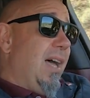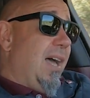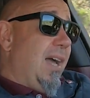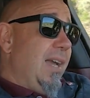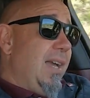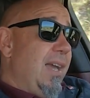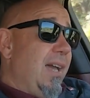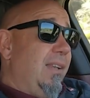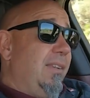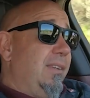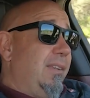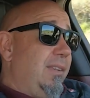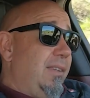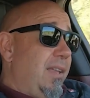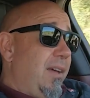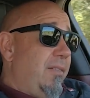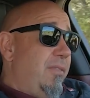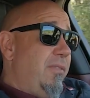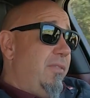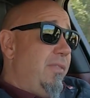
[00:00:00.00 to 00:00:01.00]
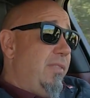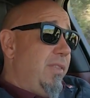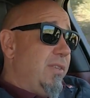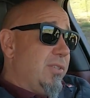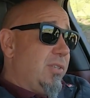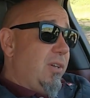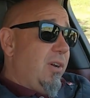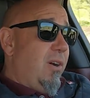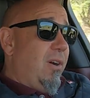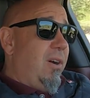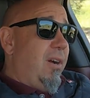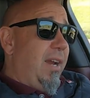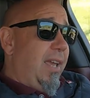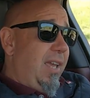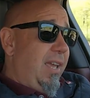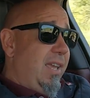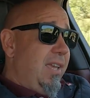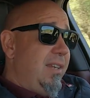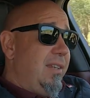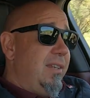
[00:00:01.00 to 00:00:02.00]
I love this car
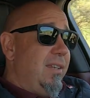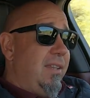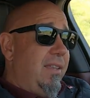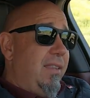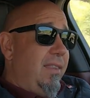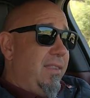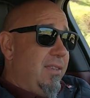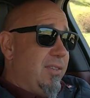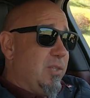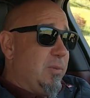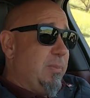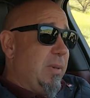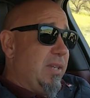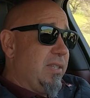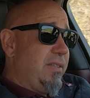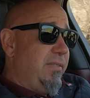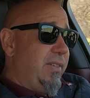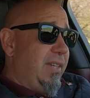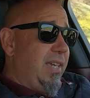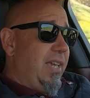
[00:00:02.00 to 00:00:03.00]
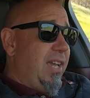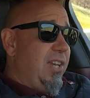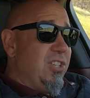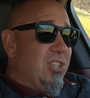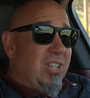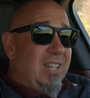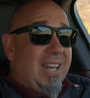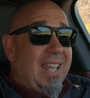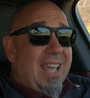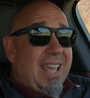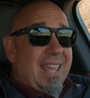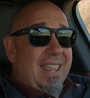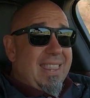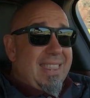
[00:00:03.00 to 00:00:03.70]
in this specification.